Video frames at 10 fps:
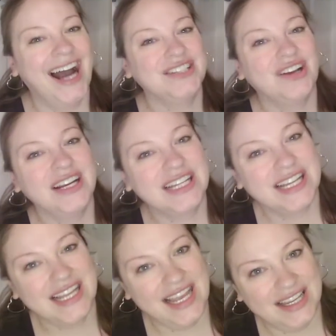I try to
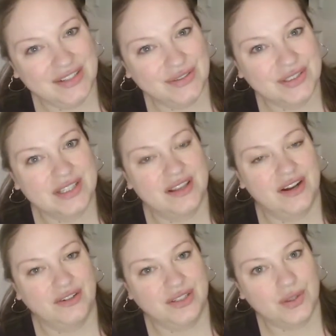get candles
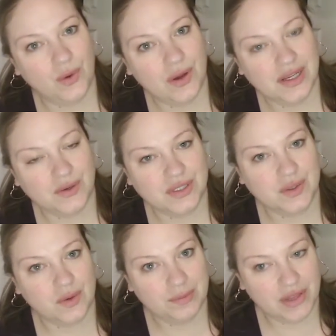that are soy or
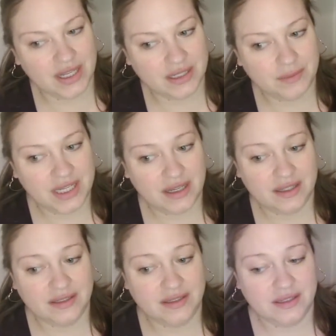soy blend
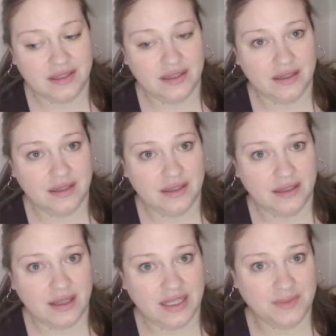because,
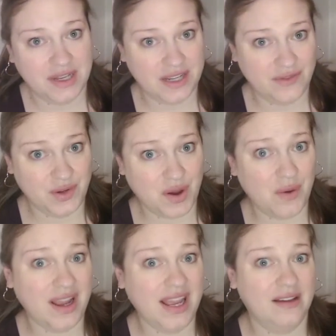as many of you
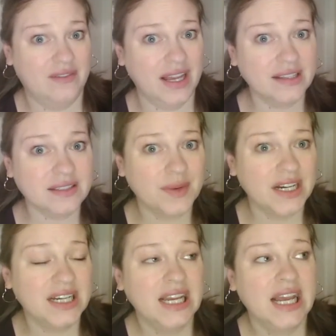know, I have
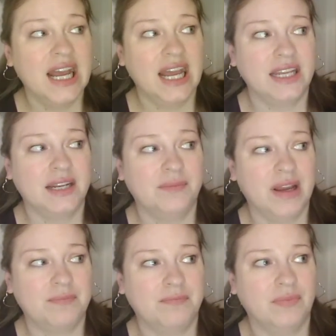asthma. And
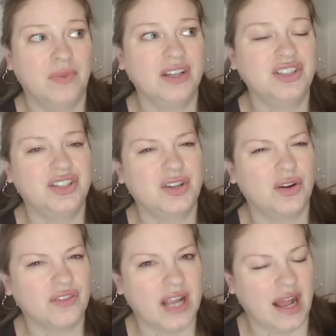my lungs just
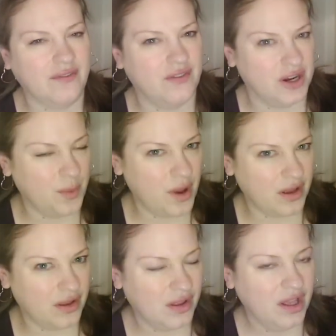don't react very
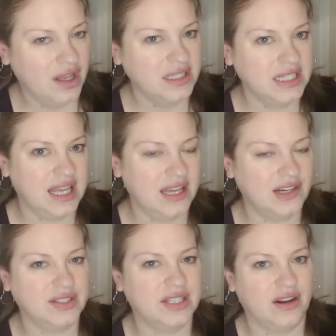well to
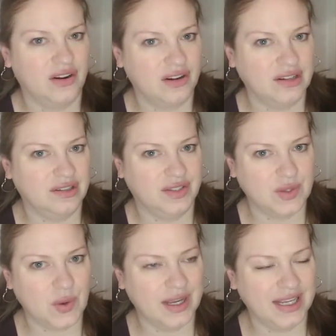candles that aren't
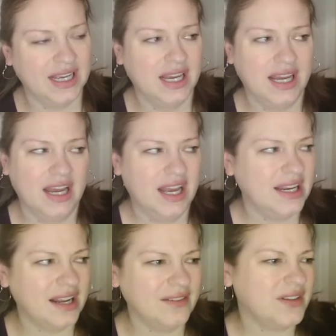soy.
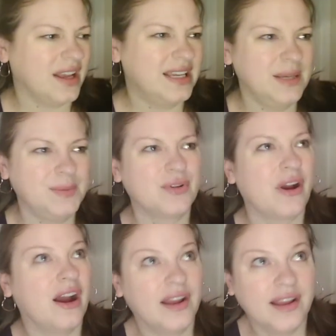And I keep
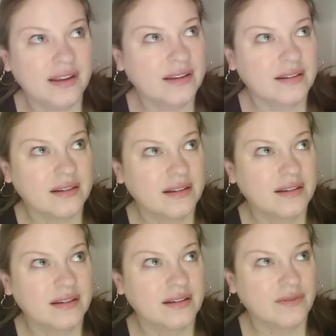trying
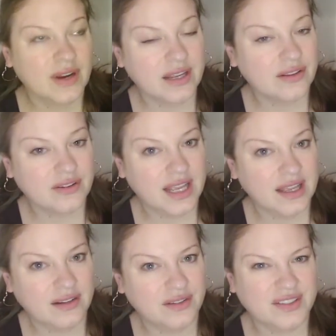regular
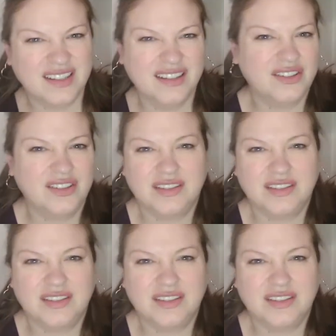candles, and